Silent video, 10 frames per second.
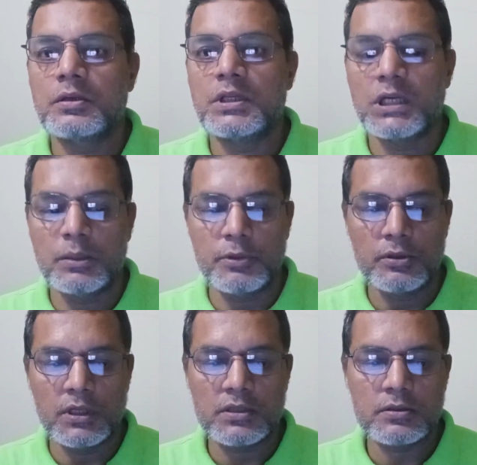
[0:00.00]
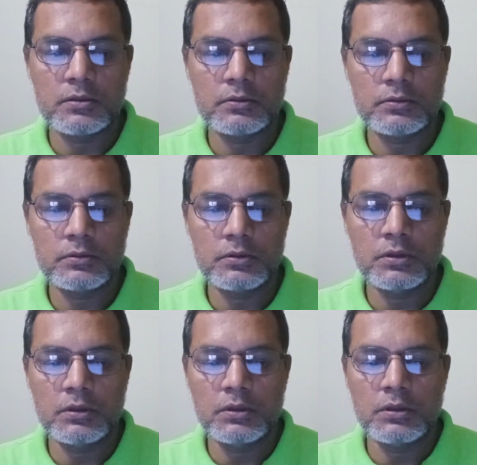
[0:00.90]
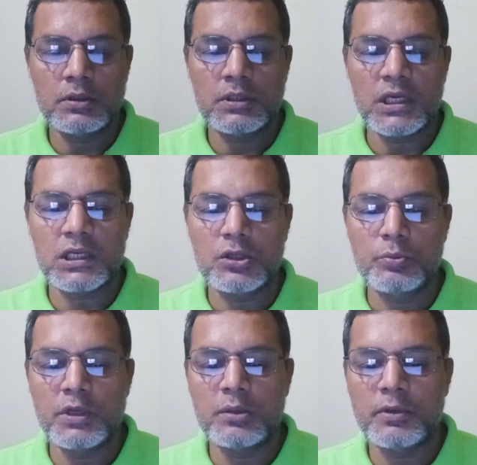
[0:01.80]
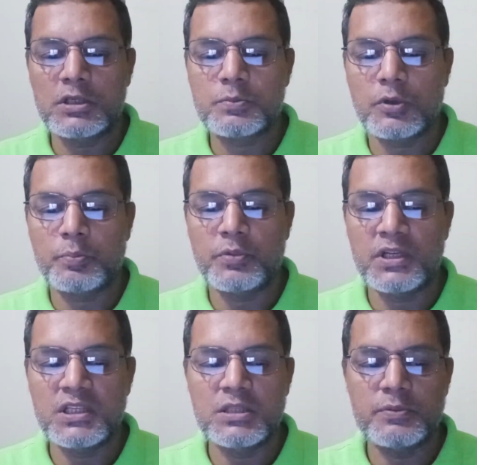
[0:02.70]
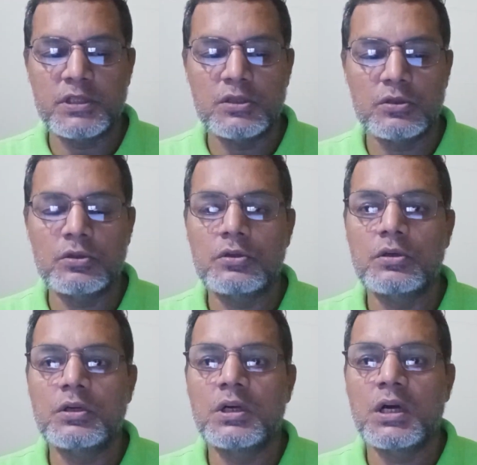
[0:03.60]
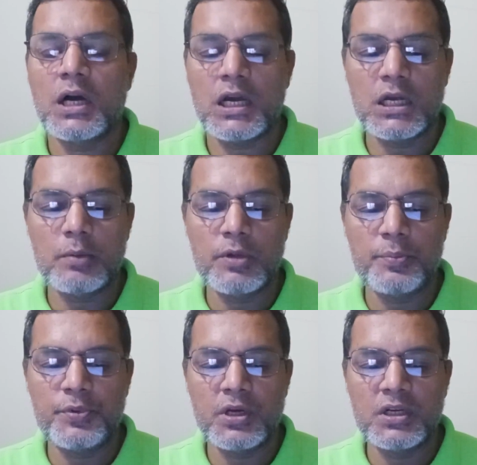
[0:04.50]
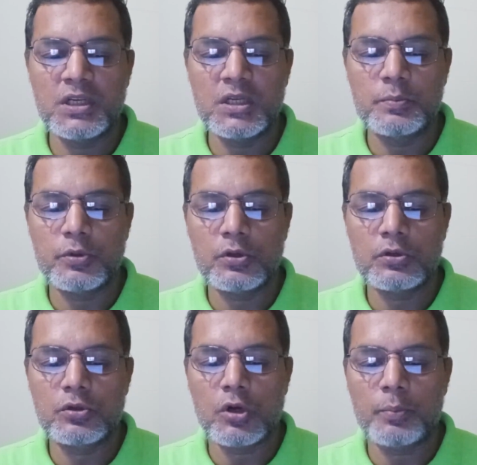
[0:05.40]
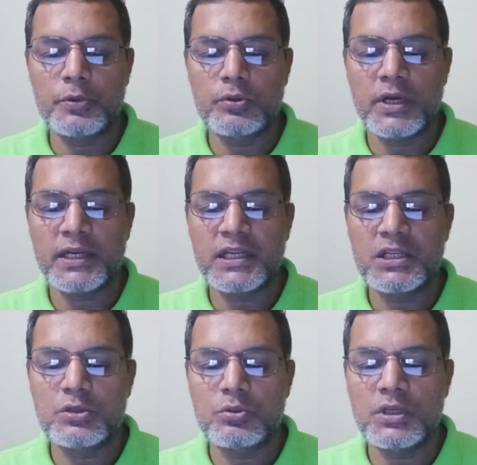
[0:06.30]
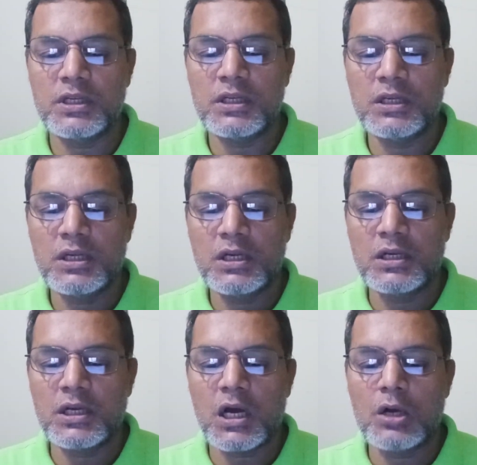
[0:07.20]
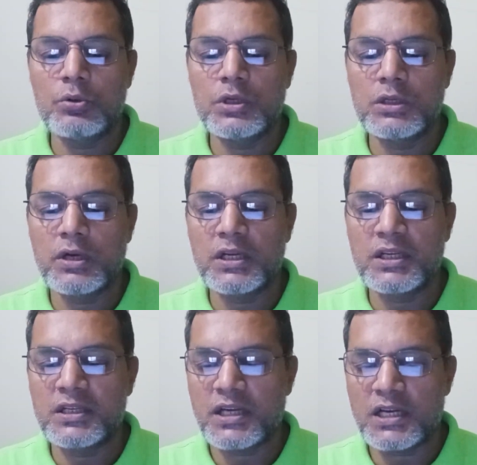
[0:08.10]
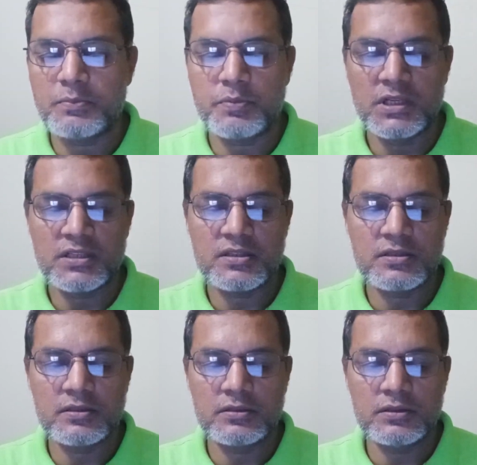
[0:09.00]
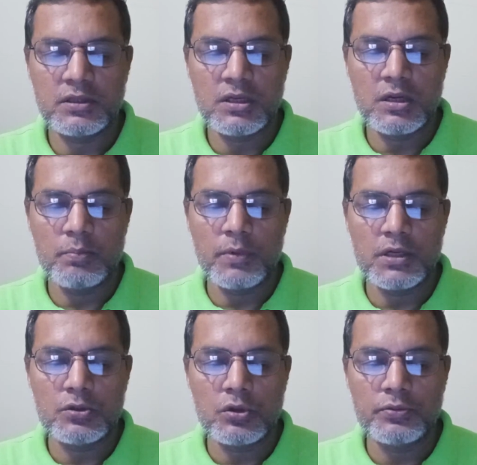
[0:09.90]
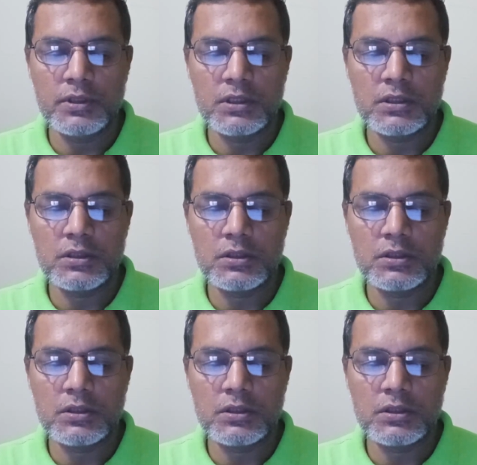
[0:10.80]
Dear viewers, thank you very much for play this video. I have appeared in front of you again today. Now you are in right place. My topic